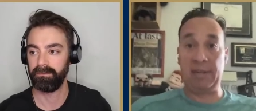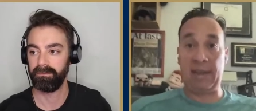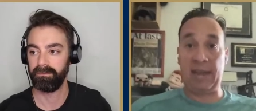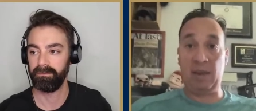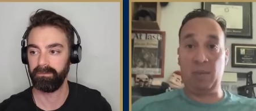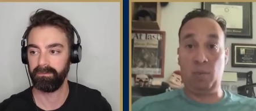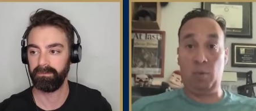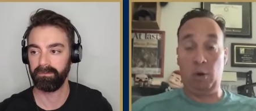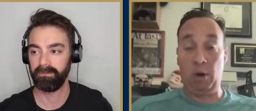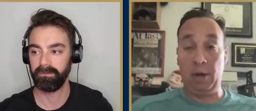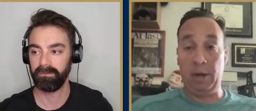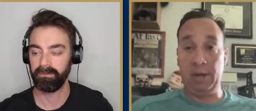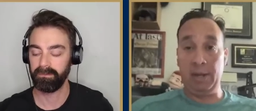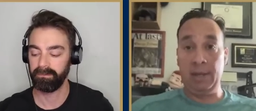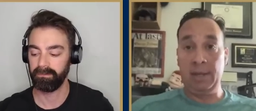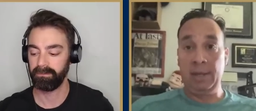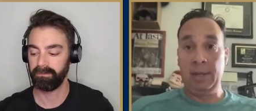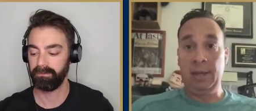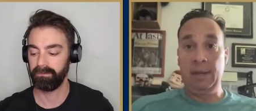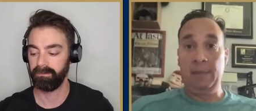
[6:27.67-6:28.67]
Speaker 1: game one,
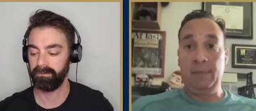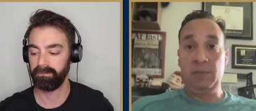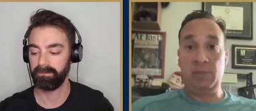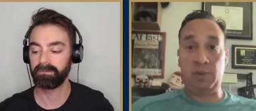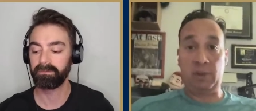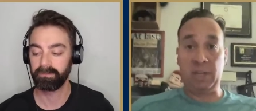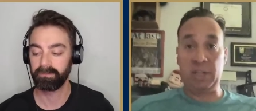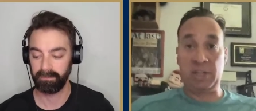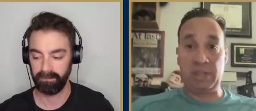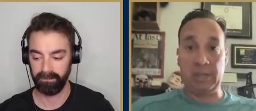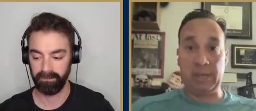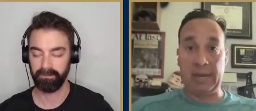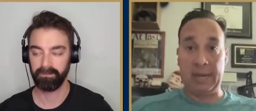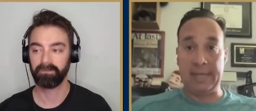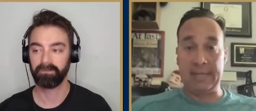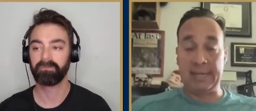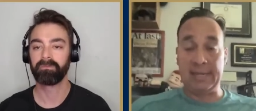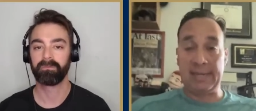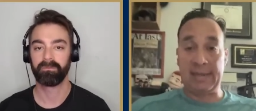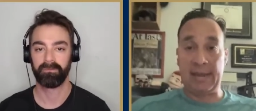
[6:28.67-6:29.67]
Trajan
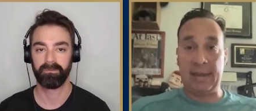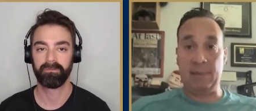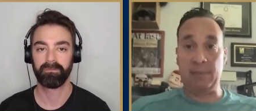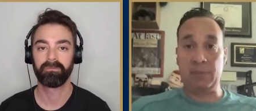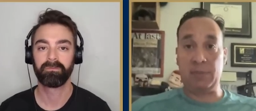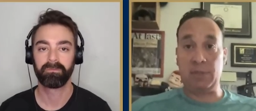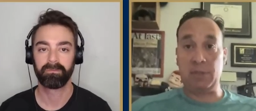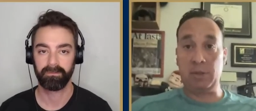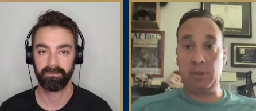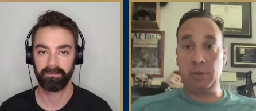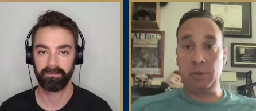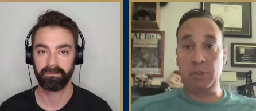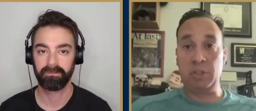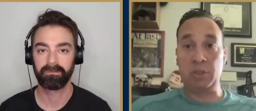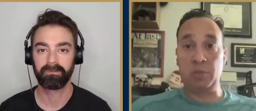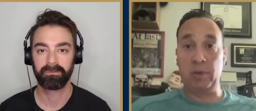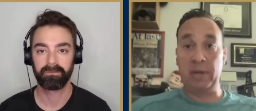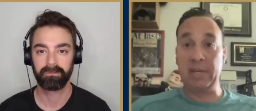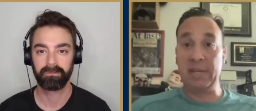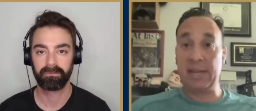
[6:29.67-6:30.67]
Langdon game two,
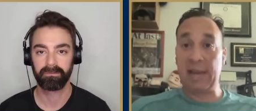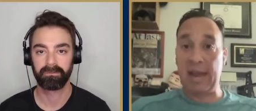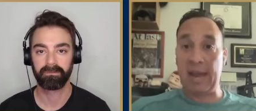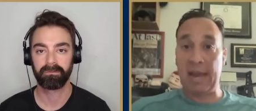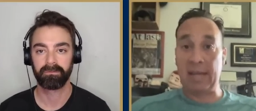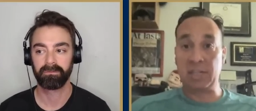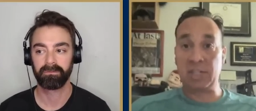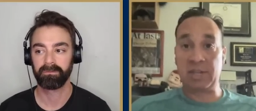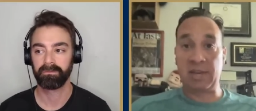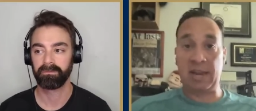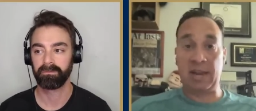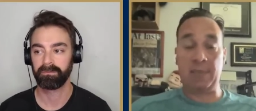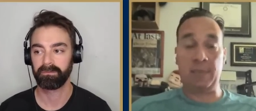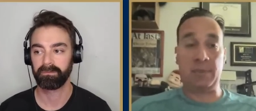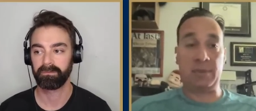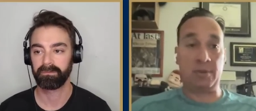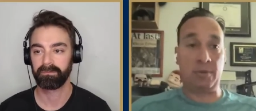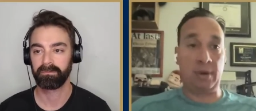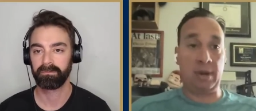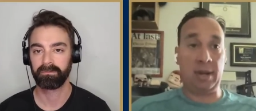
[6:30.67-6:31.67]
Swin Cash game
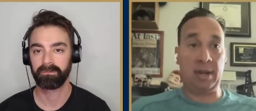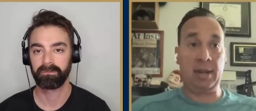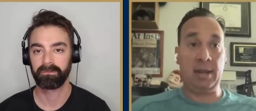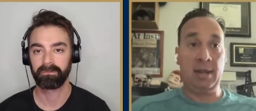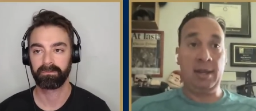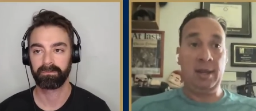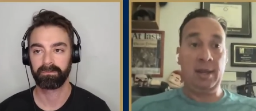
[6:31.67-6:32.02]
three,